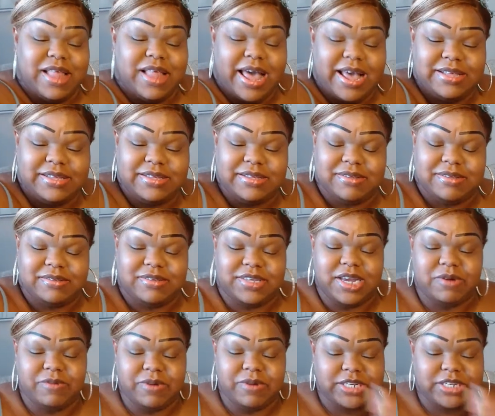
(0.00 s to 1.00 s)
like
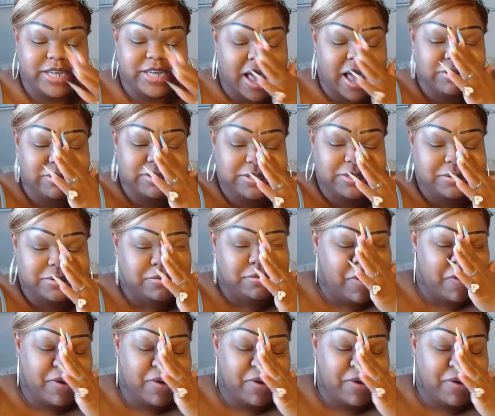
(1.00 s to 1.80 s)
secret child too?